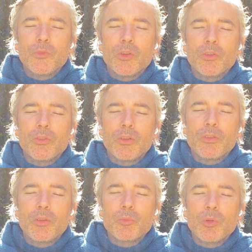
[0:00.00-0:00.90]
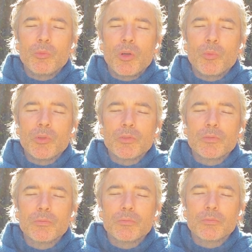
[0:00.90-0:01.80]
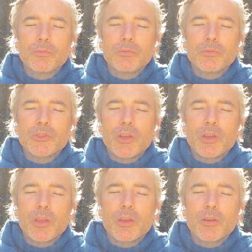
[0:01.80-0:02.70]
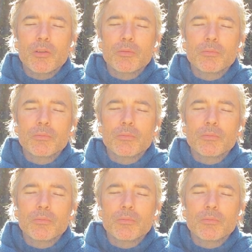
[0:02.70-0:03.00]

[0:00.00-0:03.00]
Just this simple moment, sitting here,